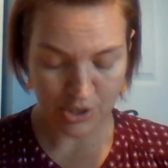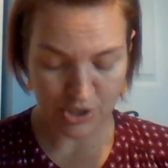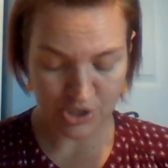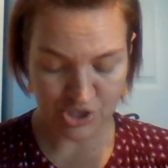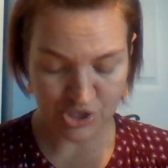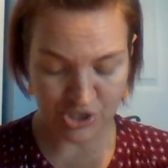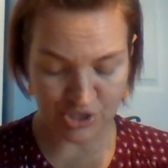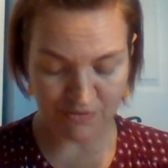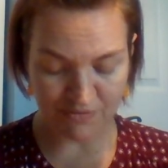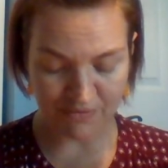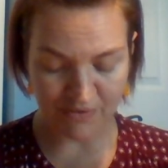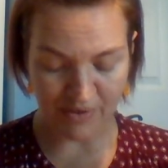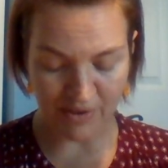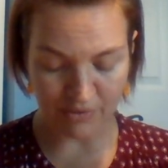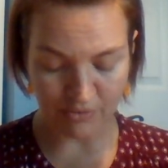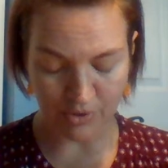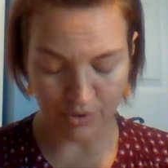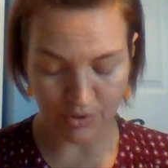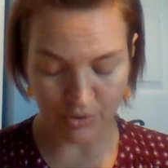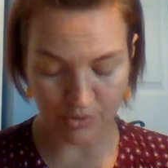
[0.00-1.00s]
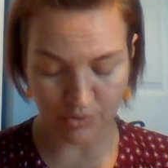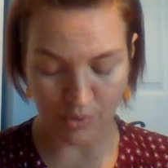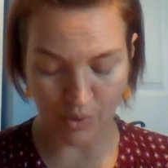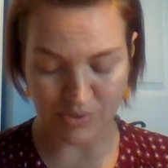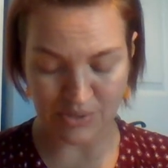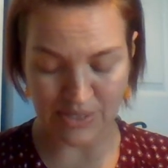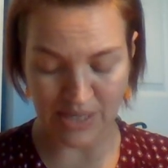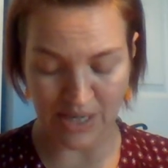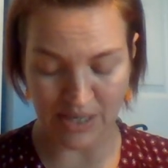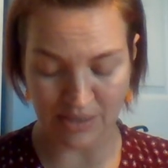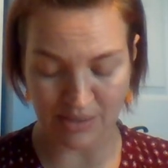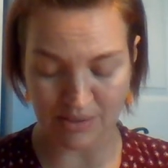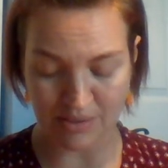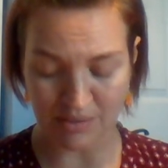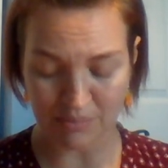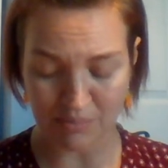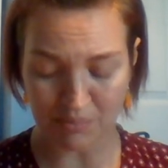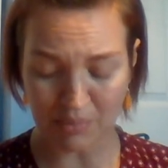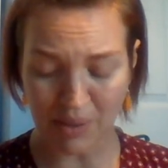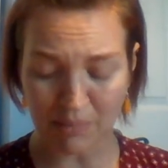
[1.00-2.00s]
She felt her throat tightened.
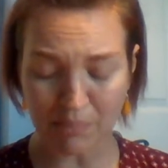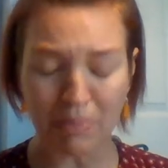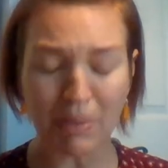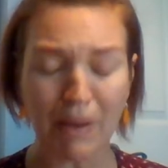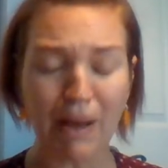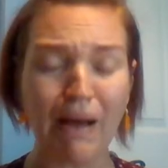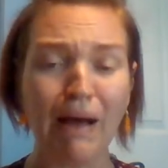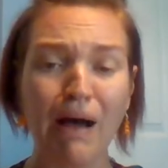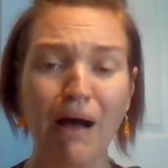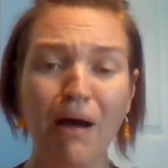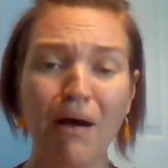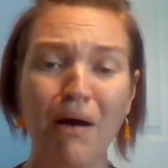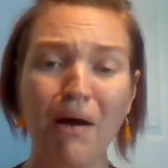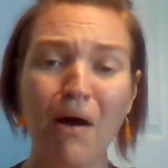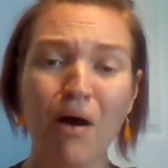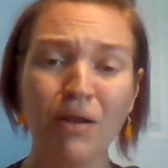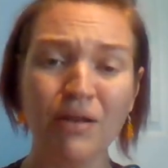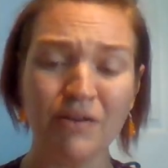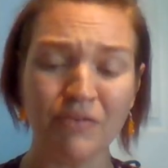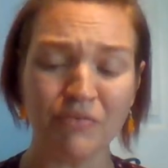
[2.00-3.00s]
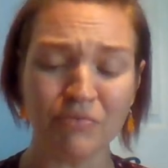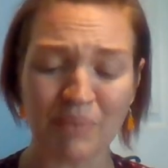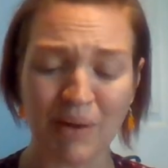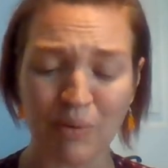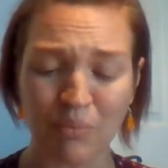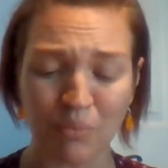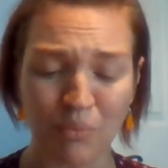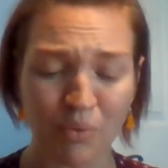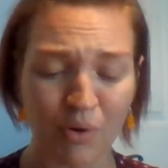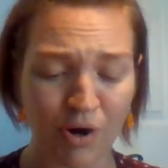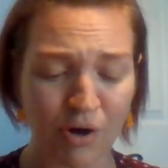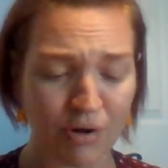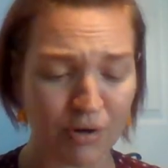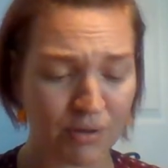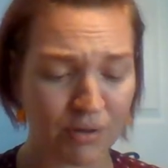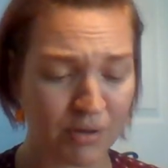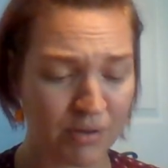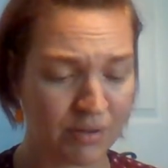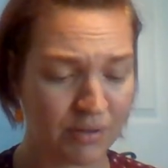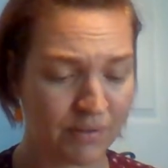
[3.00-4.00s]
"Papa, all of my
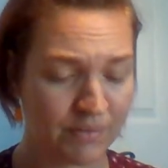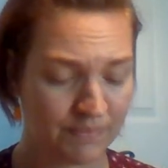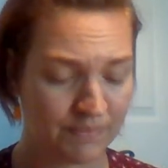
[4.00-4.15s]
work!"